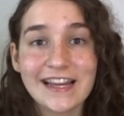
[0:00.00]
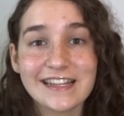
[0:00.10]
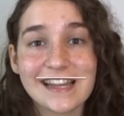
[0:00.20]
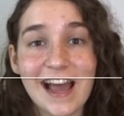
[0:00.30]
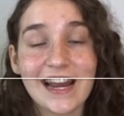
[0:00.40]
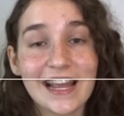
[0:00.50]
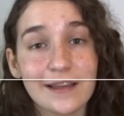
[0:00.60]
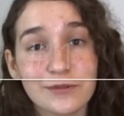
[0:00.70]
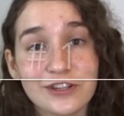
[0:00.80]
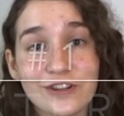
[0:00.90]
is that
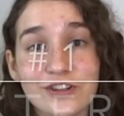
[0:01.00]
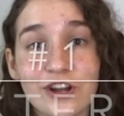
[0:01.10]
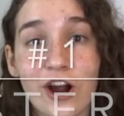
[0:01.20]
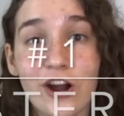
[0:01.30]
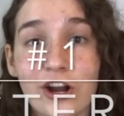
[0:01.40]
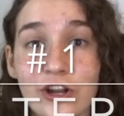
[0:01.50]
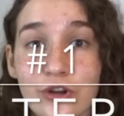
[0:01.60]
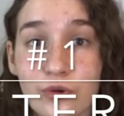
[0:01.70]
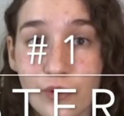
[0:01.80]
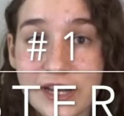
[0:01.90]
hamsters are
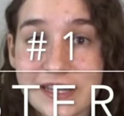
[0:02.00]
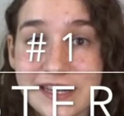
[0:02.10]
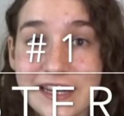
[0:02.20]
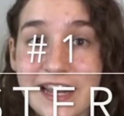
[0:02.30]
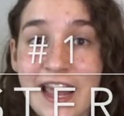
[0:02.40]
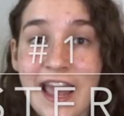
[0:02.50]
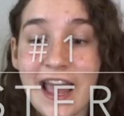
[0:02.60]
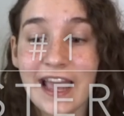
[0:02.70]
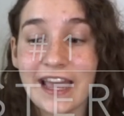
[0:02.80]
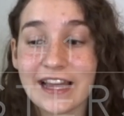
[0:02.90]
noisy
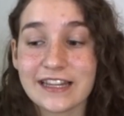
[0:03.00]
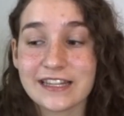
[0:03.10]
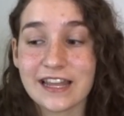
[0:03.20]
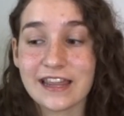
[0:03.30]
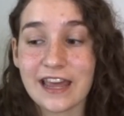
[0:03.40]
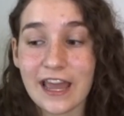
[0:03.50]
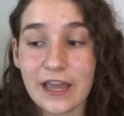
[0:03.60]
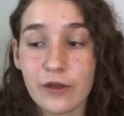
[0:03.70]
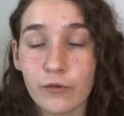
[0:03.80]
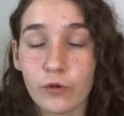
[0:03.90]
and
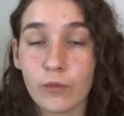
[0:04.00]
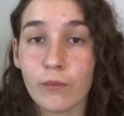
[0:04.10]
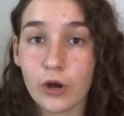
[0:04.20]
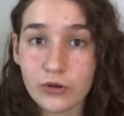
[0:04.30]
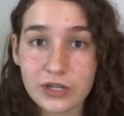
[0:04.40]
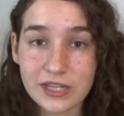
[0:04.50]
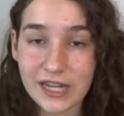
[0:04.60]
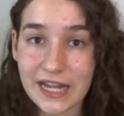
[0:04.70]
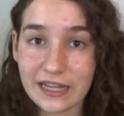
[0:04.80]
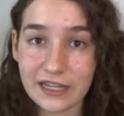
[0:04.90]
they will most
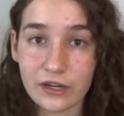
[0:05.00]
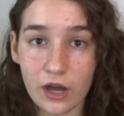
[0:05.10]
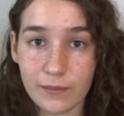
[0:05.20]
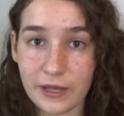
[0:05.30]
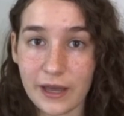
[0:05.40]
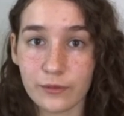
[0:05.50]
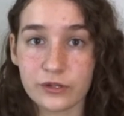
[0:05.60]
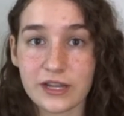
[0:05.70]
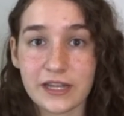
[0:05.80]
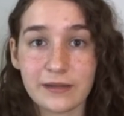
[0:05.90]
likely not be
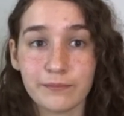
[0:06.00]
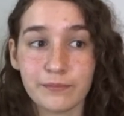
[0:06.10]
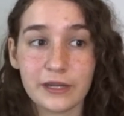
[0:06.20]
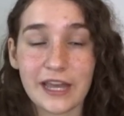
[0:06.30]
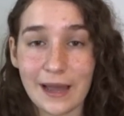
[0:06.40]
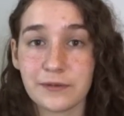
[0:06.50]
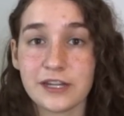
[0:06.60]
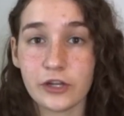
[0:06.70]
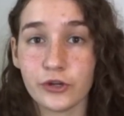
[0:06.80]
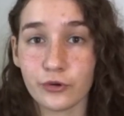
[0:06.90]
able to be
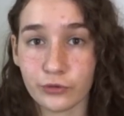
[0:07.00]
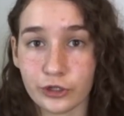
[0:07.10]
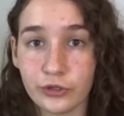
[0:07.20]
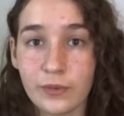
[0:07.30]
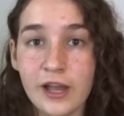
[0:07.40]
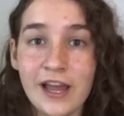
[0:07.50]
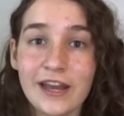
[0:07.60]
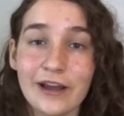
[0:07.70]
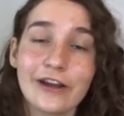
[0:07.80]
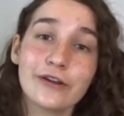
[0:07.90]
kept in your room.
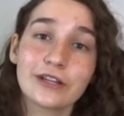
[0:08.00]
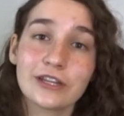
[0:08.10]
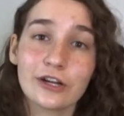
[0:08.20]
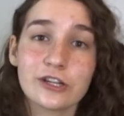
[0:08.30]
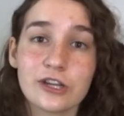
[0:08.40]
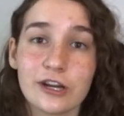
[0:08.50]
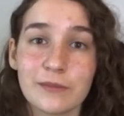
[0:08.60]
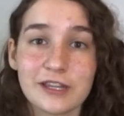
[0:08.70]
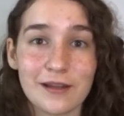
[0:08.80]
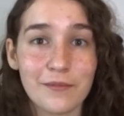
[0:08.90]
Now, I know that there's gonna
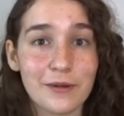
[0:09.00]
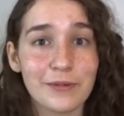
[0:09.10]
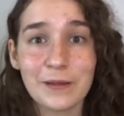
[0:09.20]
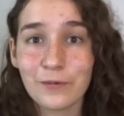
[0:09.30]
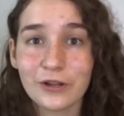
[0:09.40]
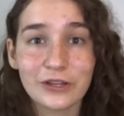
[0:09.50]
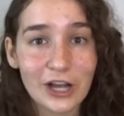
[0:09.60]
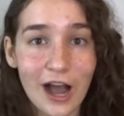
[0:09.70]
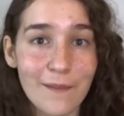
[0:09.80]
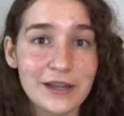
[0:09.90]
be some people in the
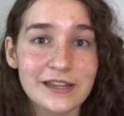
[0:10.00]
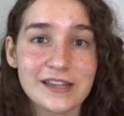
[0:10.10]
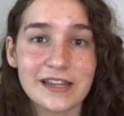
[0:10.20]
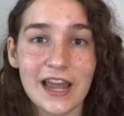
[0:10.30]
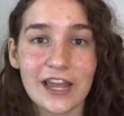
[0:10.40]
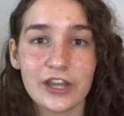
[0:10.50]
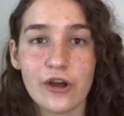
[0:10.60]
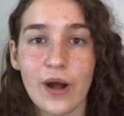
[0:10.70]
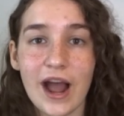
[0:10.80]
comments saying, you know,